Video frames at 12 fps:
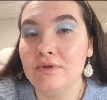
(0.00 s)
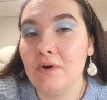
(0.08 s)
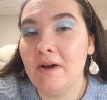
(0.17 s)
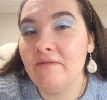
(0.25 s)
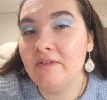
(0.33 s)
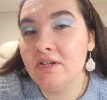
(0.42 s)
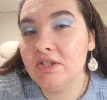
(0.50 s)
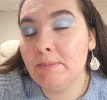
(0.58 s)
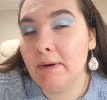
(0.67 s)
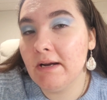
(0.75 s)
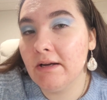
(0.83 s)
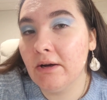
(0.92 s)
I finished
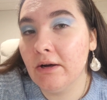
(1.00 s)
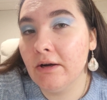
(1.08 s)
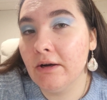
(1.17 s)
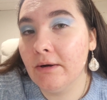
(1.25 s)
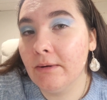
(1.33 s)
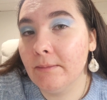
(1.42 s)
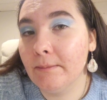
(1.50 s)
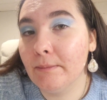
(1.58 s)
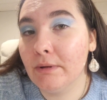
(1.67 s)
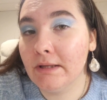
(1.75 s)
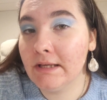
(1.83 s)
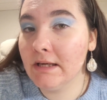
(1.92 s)
my
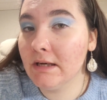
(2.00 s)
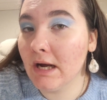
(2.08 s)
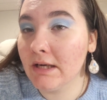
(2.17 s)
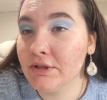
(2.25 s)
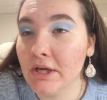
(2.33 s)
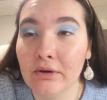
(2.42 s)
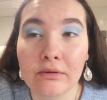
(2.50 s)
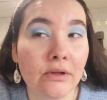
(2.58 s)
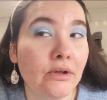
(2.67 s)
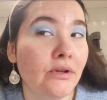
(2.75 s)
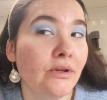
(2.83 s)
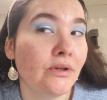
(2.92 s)
completed eyeshadow
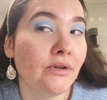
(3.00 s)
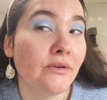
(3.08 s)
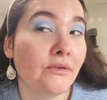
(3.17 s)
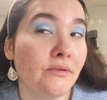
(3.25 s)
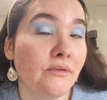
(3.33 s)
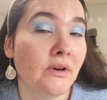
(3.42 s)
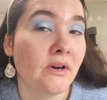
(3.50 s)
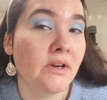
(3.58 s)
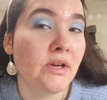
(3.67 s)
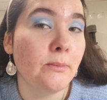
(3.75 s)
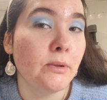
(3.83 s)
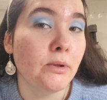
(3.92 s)
look.
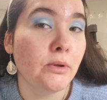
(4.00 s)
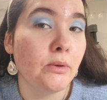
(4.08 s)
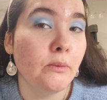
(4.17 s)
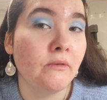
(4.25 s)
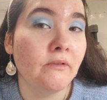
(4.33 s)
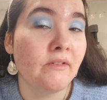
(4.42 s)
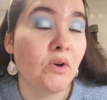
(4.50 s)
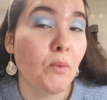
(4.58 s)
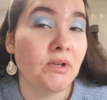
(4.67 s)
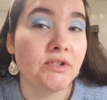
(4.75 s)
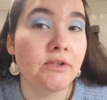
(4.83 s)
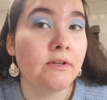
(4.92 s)
Very blue, very
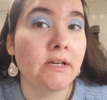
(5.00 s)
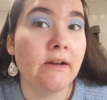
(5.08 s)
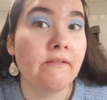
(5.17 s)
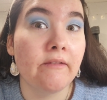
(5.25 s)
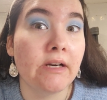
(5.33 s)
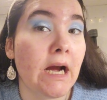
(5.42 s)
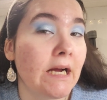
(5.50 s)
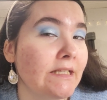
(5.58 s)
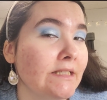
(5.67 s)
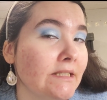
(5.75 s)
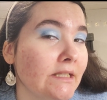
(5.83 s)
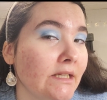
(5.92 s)
wintry, very
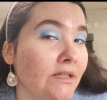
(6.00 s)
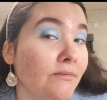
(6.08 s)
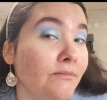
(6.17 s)
icy.